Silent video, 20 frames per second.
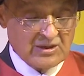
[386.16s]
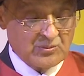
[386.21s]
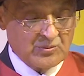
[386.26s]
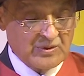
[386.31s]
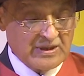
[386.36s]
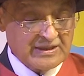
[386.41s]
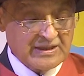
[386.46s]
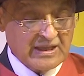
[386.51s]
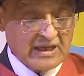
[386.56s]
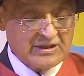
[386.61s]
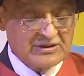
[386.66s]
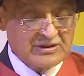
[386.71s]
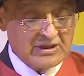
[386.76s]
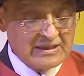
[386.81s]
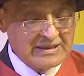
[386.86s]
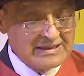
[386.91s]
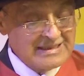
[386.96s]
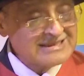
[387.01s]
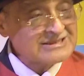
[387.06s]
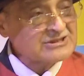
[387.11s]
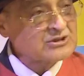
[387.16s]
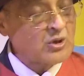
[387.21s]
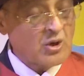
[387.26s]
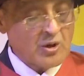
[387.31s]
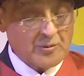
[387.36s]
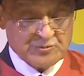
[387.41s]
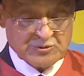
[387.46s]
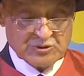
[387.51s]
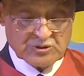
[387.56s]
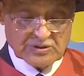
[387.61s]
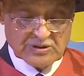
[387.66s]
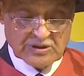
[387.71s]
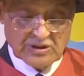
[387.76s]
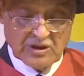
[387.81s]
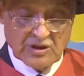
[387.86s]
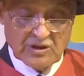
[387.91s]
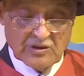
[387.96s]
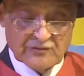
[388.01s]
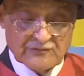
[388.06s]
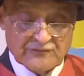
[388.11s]
with the least option
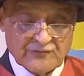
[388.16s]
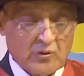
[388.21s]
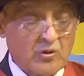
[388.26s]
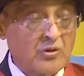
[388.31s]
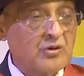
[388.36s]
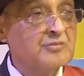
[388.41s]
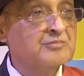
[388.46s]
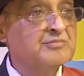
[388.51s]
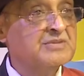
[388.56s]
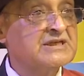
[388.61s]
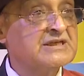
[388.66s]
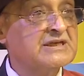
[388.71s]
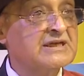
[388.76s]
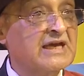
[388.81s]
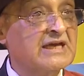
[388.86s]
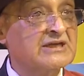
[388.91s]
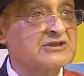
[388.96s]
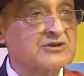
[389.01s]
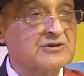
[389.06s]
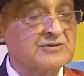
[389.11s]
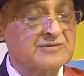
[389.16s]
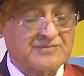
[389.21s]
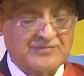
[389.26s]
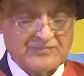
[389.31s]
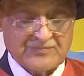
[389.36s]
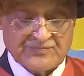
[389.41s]
for mitigation.